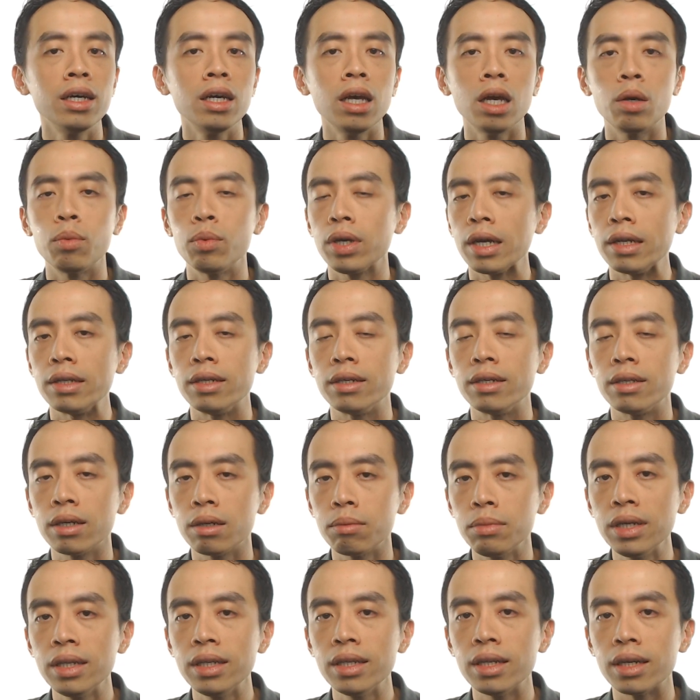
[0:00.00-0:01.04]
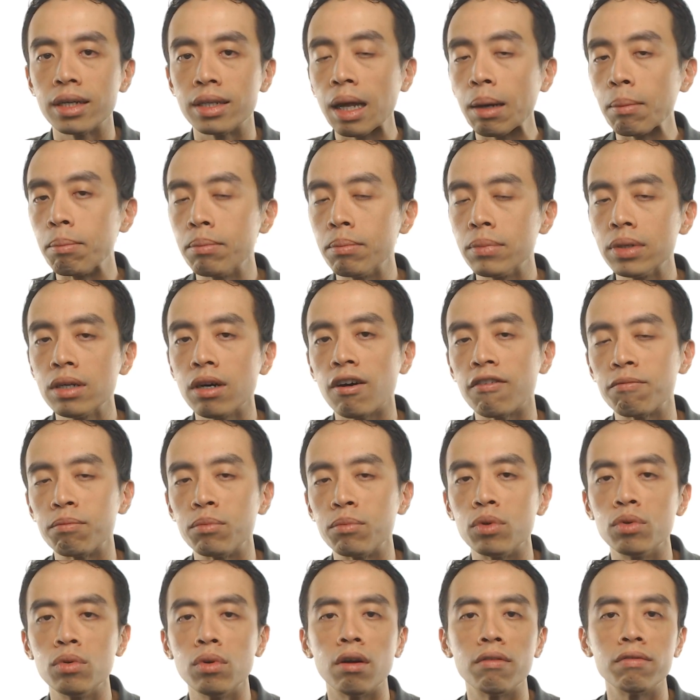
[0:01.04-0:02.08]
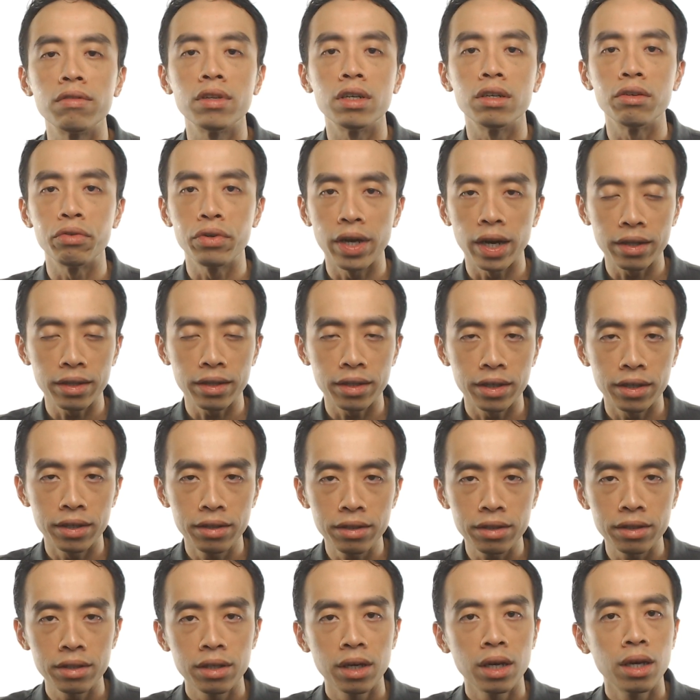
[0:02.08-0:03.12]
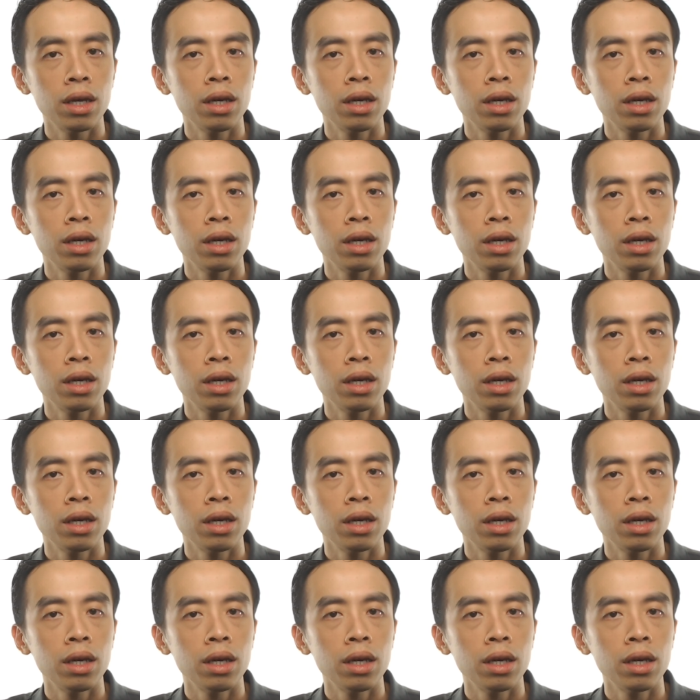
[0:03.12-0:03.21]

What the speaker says: and we can determine the number of mole of the reactants.